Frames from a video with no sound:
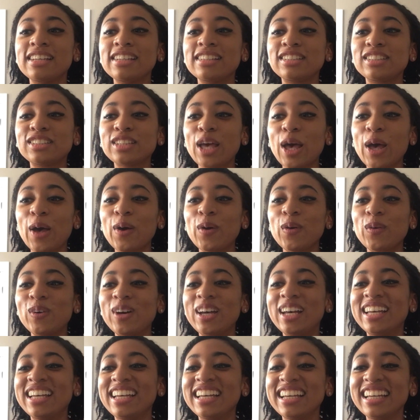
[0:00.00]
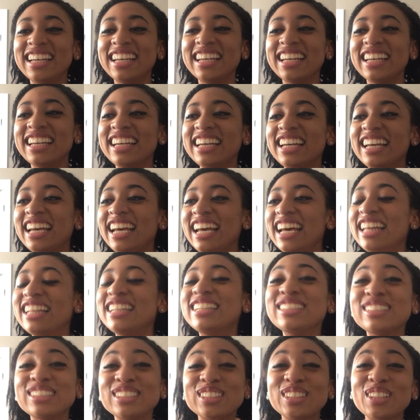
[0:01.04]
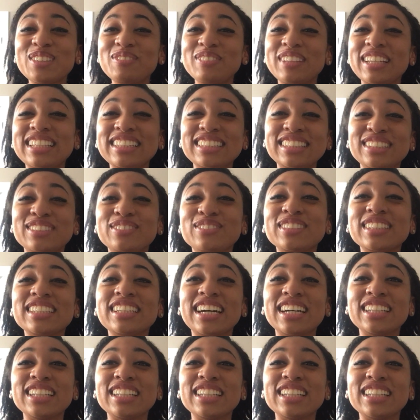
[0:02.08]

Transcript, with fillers: So there's some like different